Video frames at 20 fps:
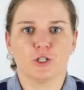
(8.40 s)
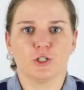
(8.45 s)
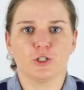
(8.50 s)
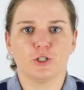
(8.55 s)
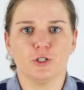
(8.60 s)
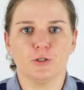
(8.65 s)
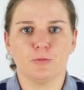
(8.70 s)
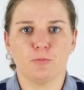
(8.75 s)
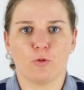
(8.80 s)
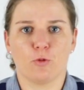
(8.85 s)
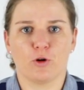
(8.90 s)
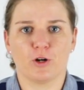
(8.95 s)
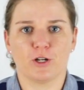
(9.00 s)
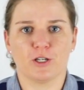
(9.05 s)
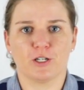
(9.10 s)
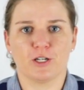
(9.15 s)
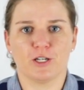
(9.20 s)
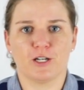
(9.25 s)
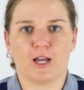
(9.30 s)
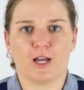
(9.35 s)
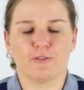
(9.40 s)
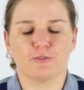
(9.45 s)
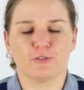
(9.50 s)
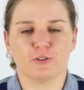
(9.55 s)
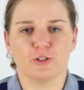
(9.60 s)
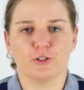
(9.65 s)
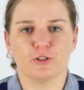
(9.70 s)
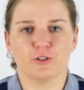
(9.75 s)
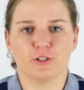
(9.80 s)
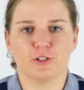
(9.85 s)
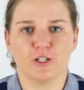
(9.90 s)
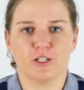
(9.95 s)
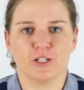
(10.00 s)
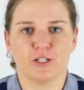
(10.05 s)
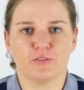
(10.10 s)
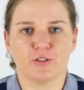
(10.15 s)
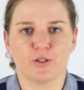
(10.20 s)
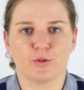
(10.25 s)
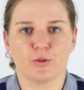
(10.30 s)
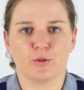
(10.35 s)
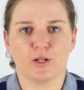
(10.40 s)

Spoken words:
Good morning, good afternoon, good evening,